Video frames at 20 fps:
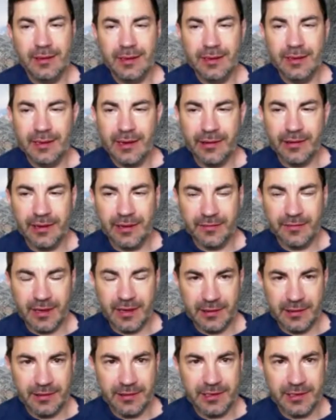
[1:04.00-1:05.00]
inherited
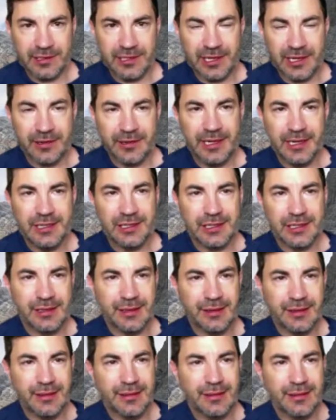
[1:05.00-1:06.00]
retinal
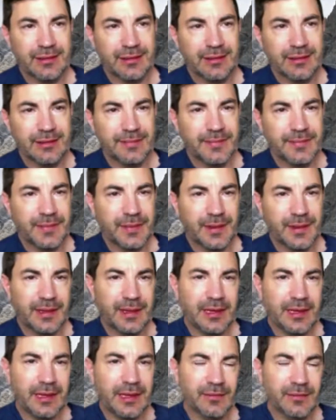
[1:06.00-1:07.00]
degenerations,
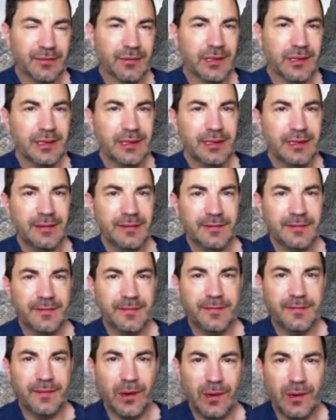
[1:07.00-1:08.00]
they really
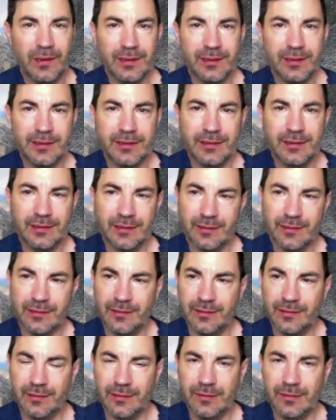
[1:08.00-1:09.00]
fall
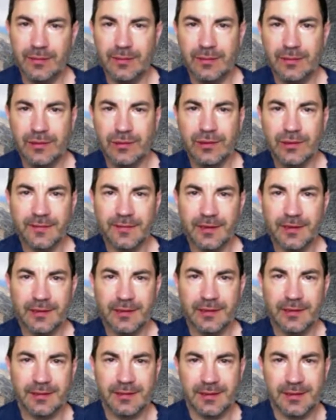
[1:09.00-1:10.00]
into two
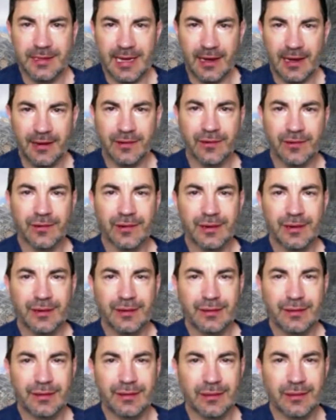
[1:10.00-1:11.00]
different
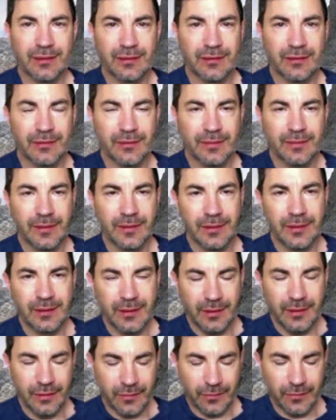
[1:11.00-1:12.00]
categories. So
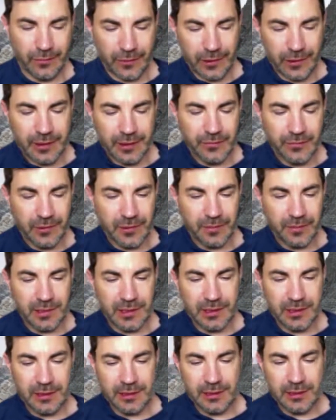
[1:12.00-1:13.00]
one would
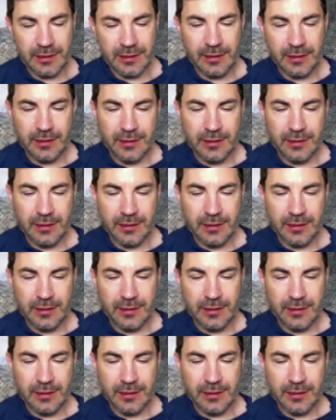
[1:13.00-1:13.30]
be